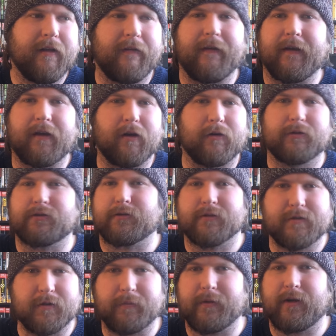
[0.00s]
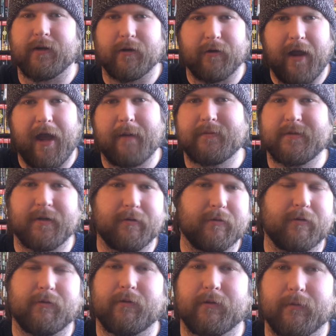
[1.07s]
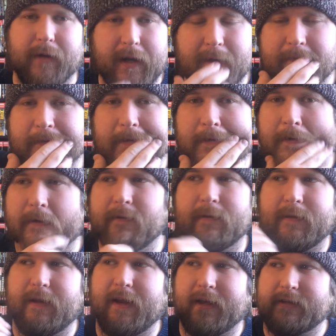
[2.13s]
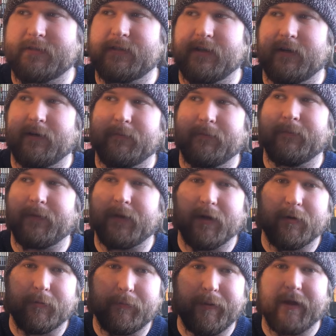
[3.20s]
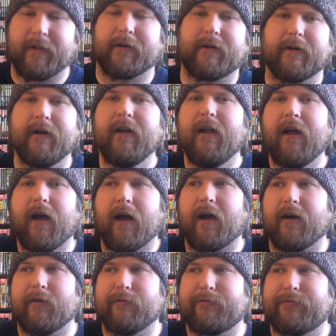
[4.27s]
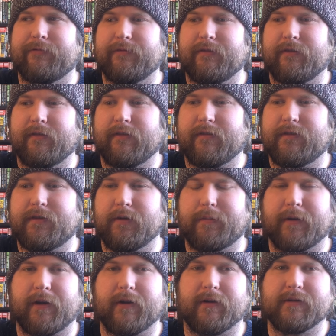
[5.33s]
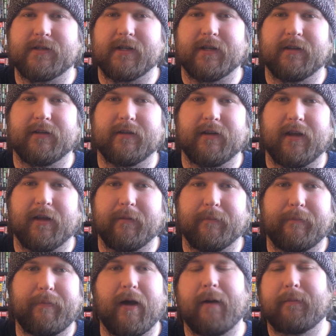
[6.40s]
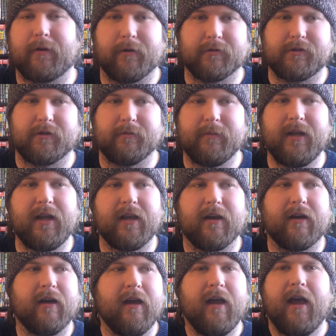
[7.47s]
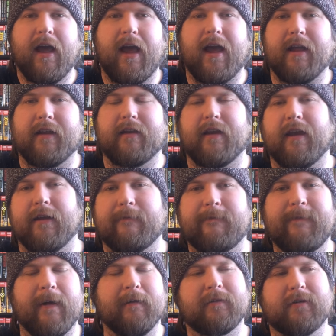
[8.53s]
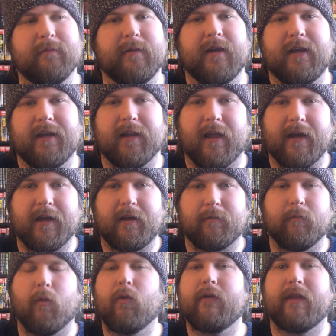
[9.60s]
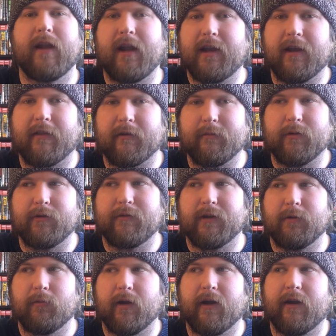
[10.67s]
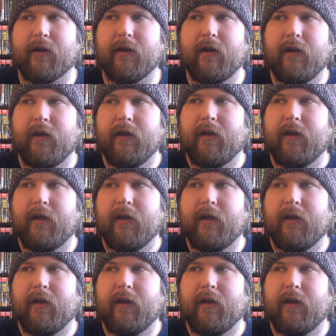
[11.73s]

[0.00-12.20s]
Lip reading: like, cultural superhero capstone or whatever, the next, you know, pillar of superheroes in pop culture and media. And it felt to me like, more than any other movie, where